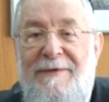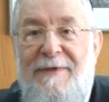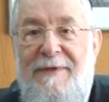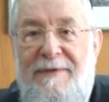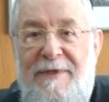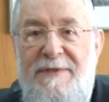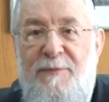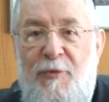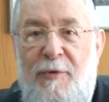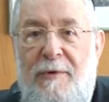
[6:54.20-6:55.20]
that this
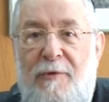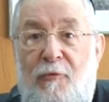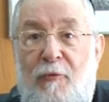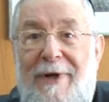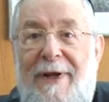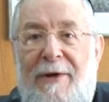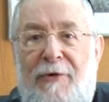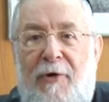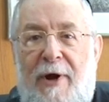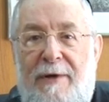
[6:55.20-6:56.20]
book will
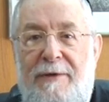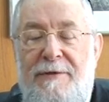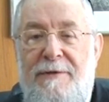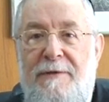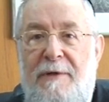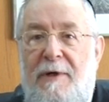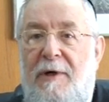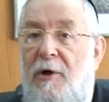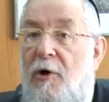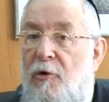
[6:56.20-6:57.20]
encourage
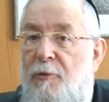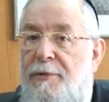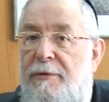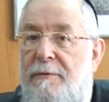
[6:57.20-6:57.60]
hope